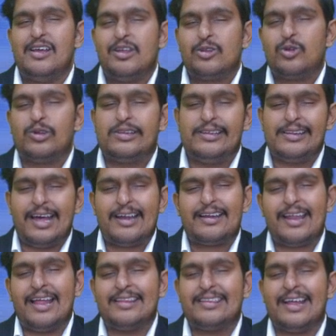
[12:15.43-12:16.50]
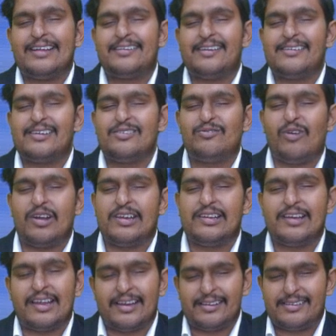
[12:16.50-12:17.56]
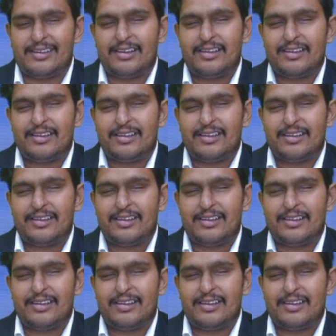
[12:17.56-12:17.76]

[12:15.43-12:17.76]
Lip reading: So these are transactions in foreign currency.